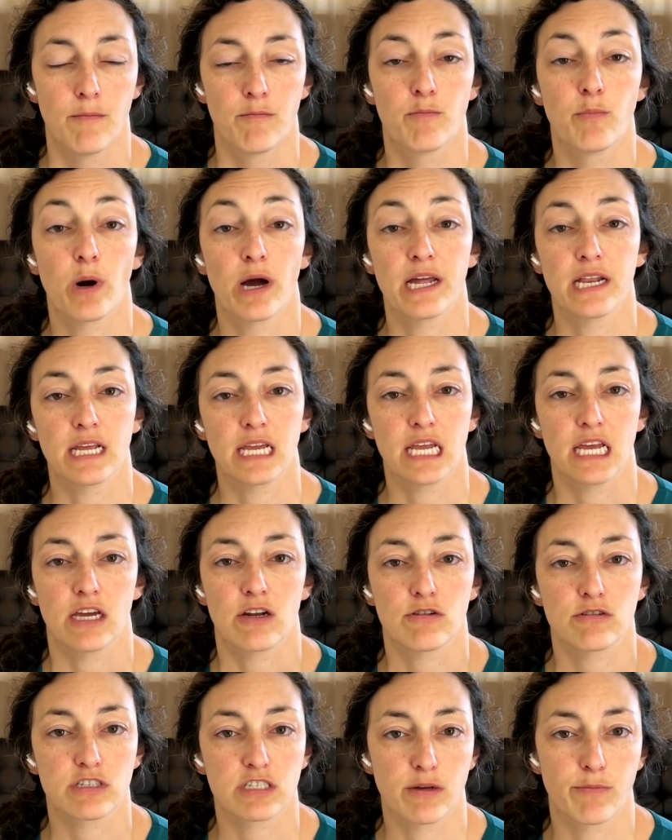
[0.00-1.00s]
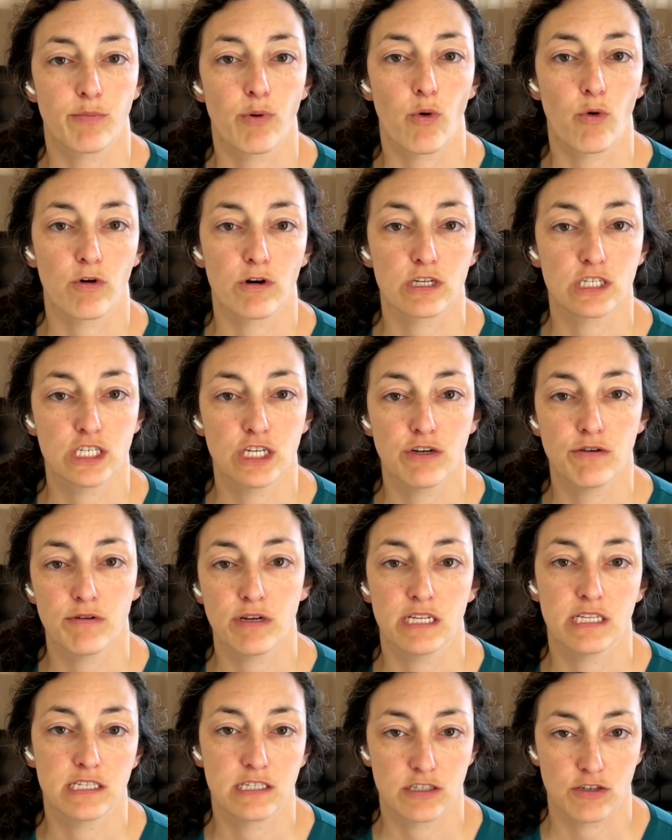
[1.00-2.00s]
But it'll support you
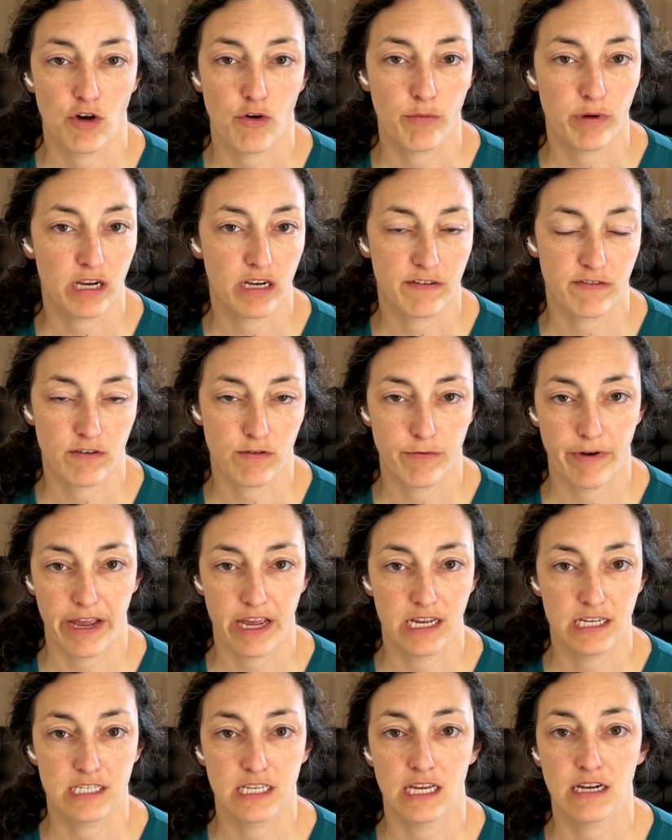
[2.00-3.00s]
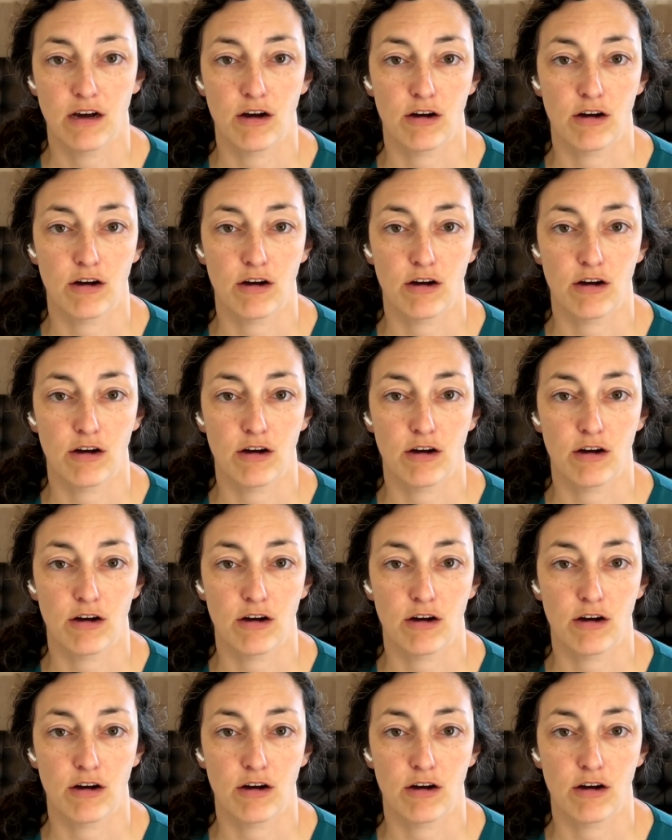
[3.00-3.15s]
in so many different ways and